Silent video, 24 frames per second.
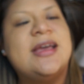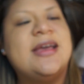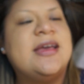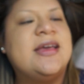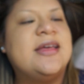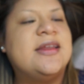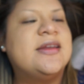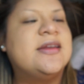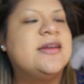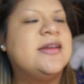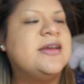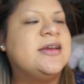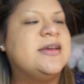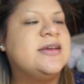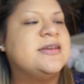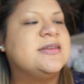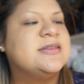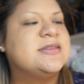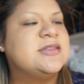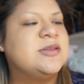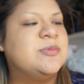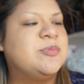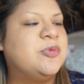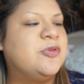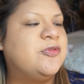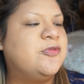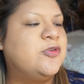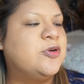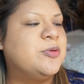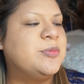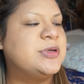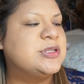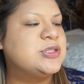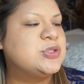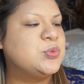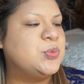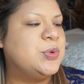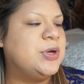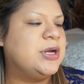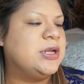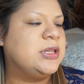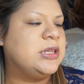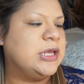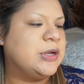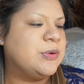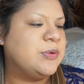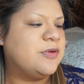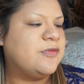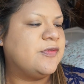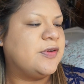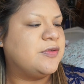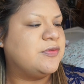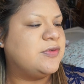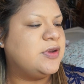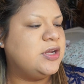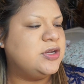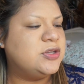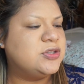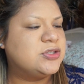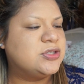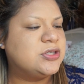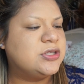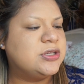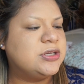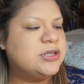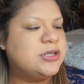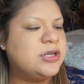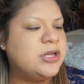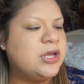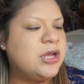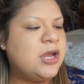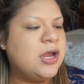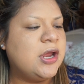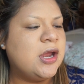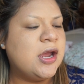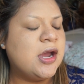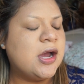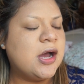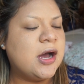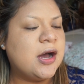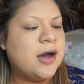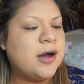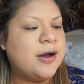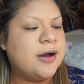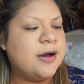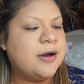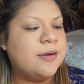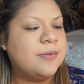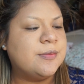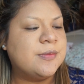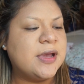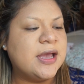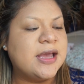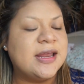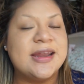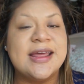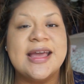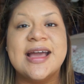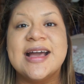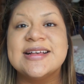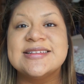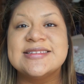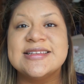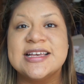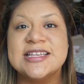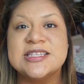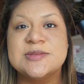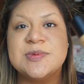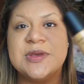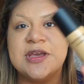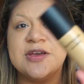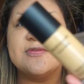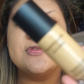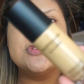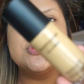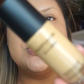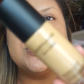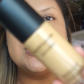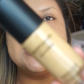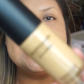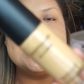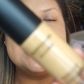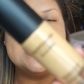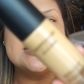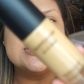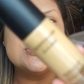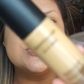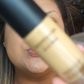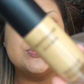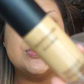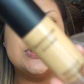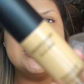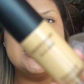It is the Performance Wear Liquid Foundation. And it has SPF 20 as